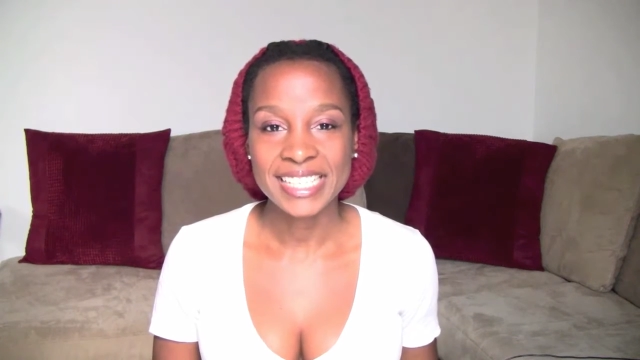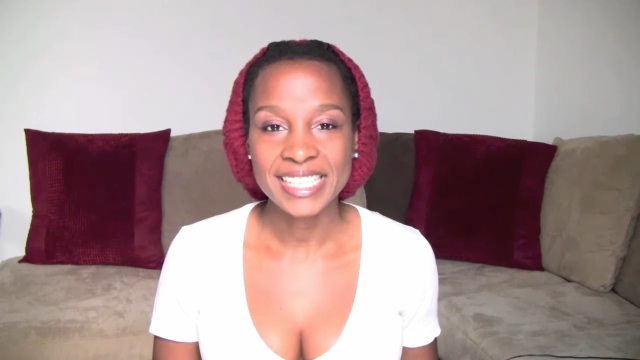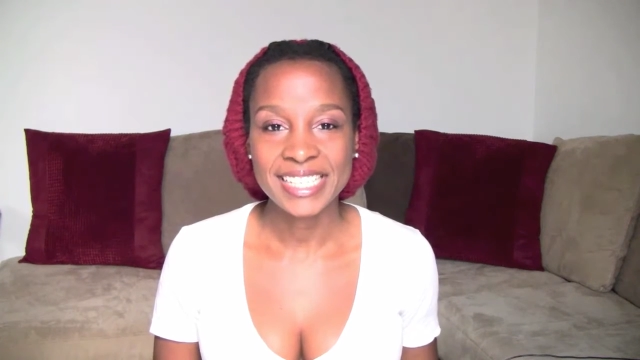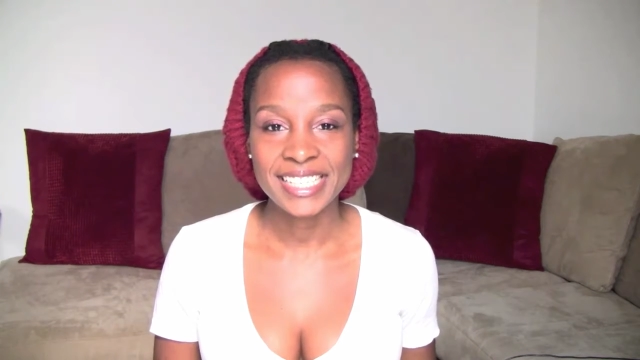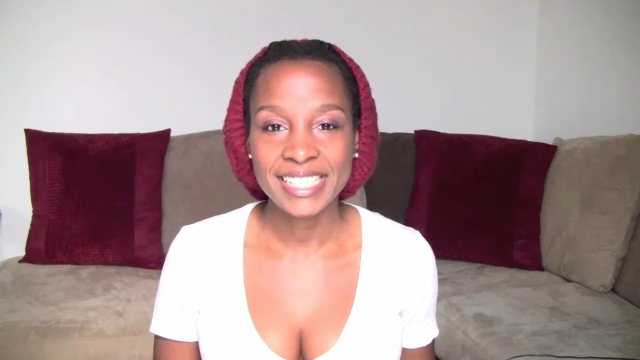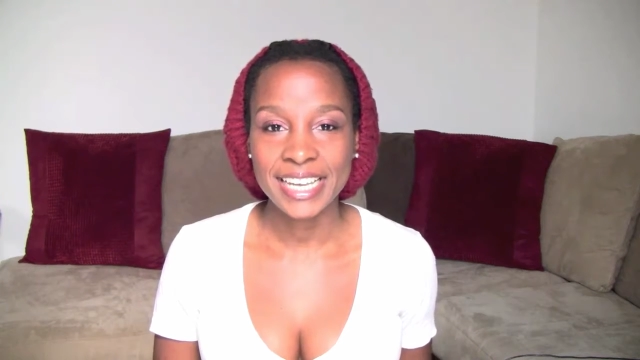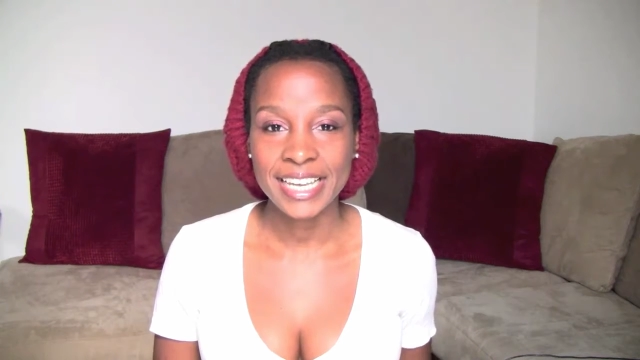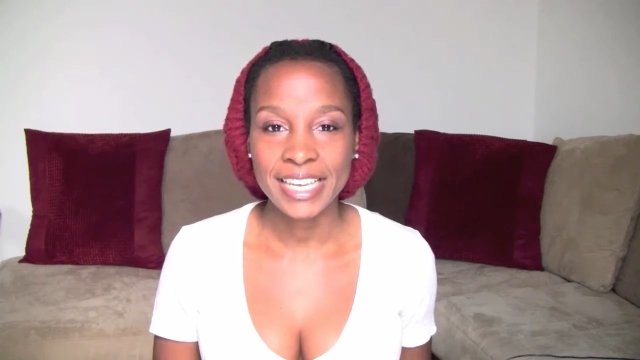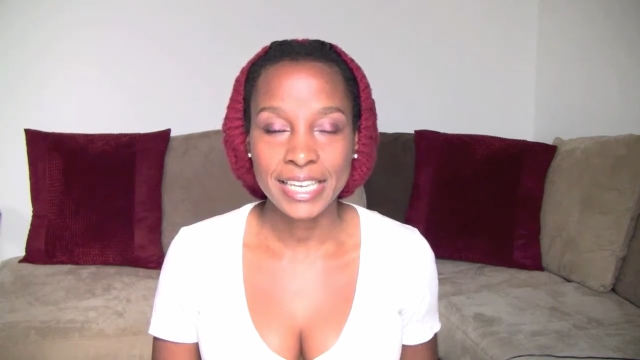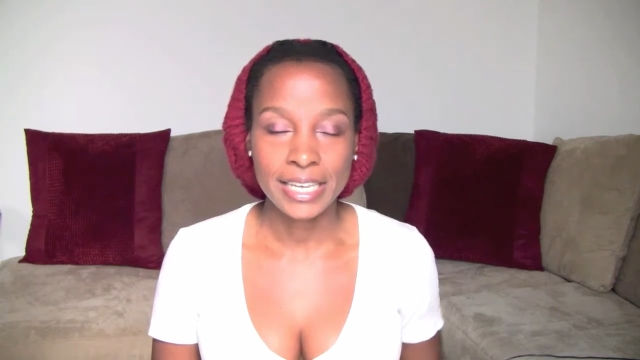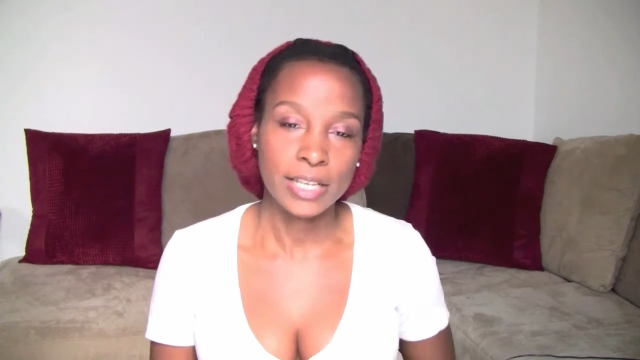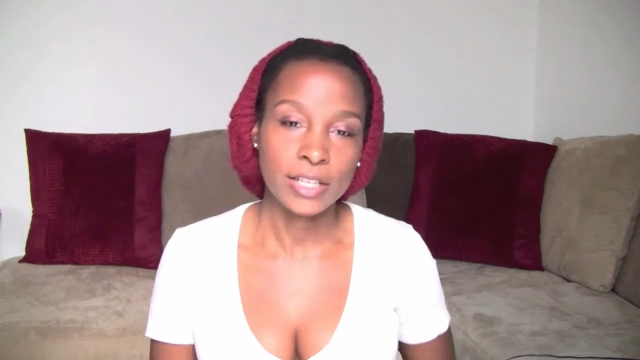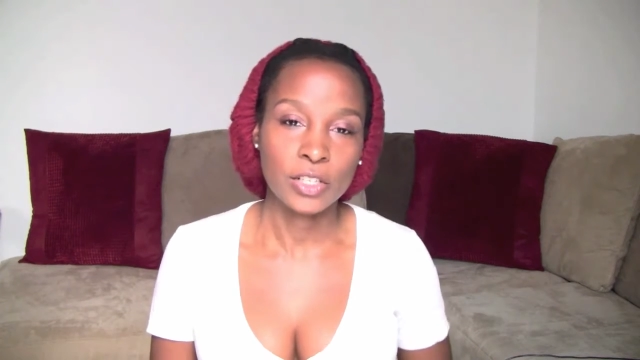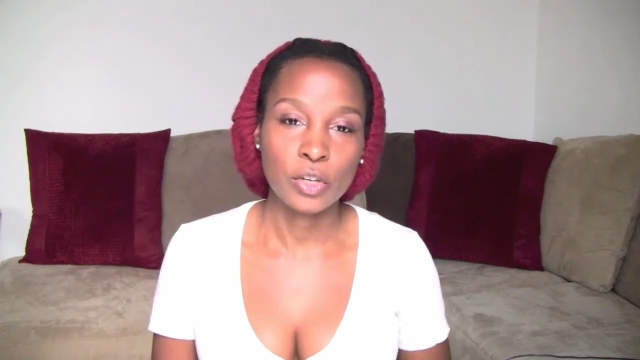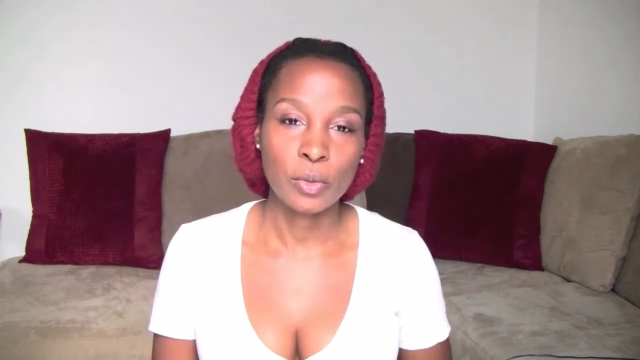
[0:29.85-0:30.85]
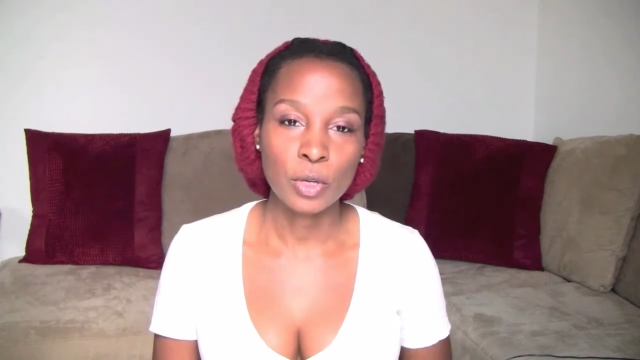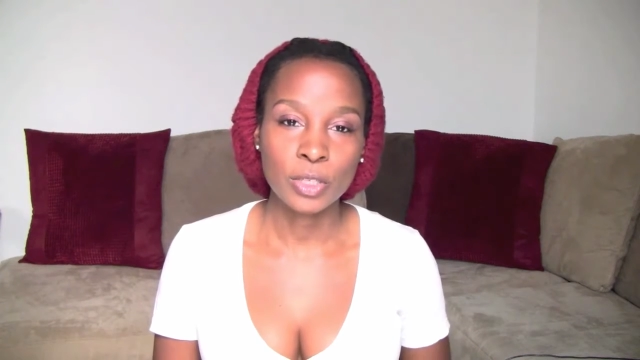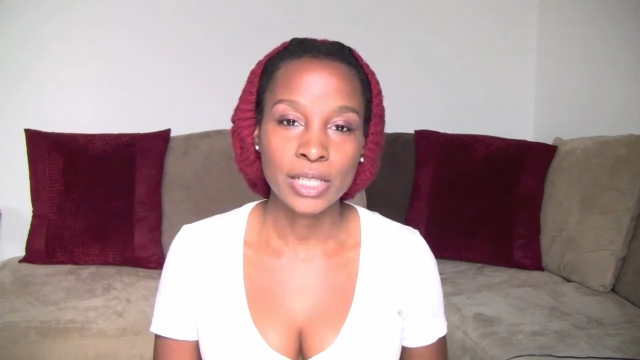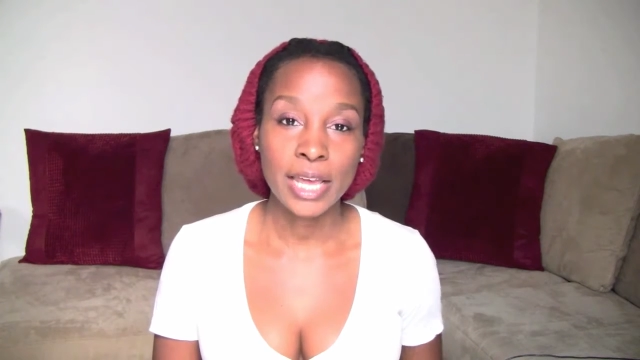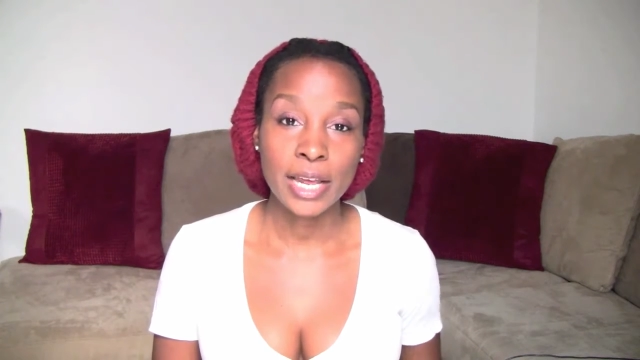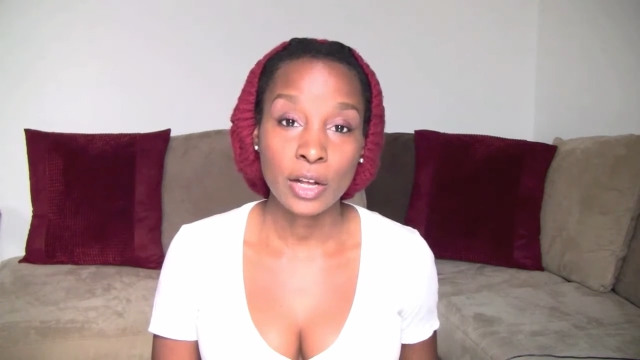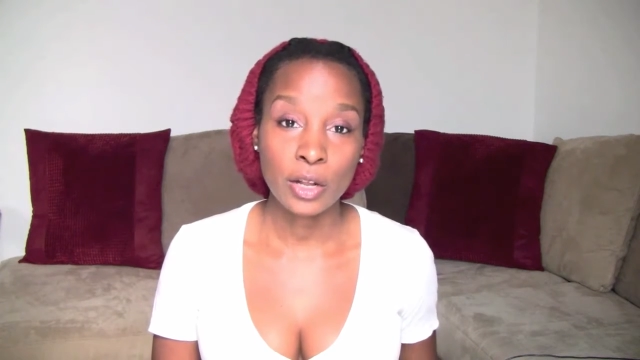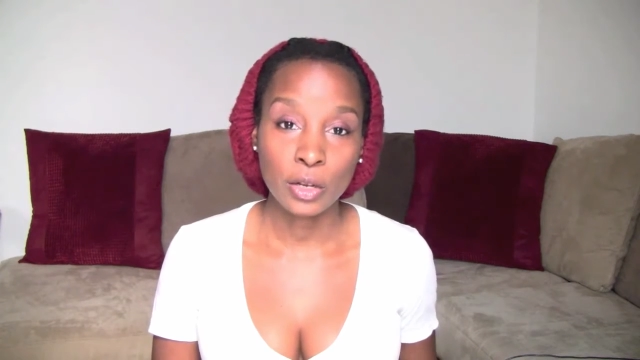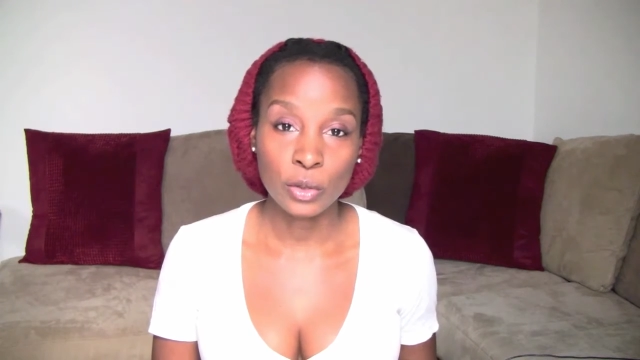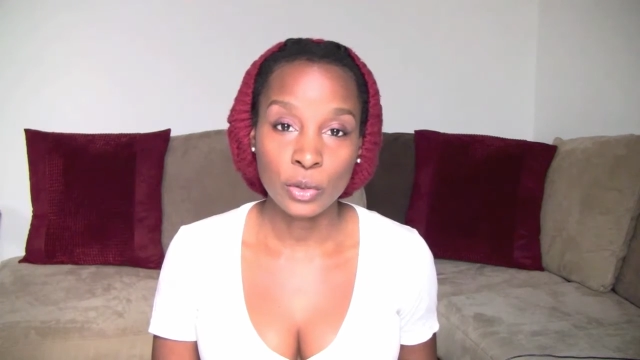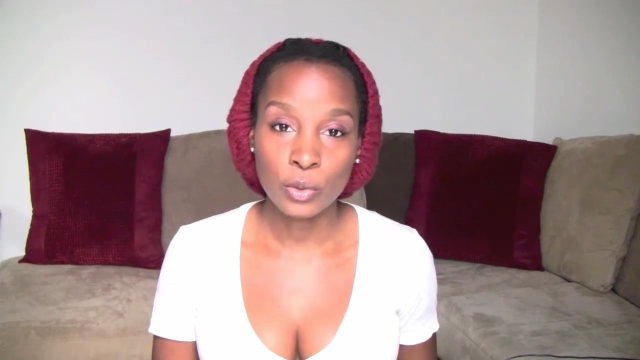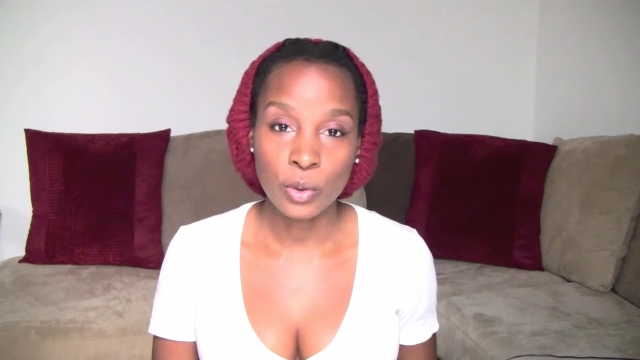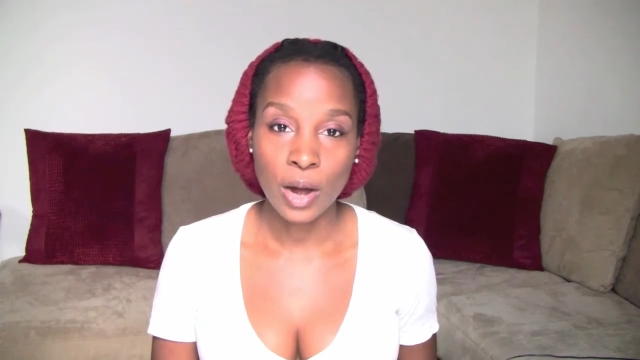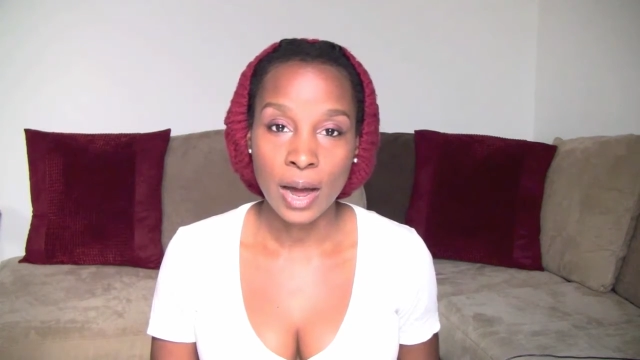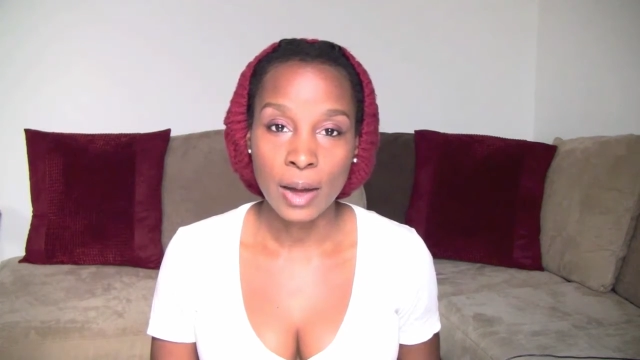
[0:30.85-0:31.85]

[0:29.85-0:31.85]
sticky. It's almost like glue.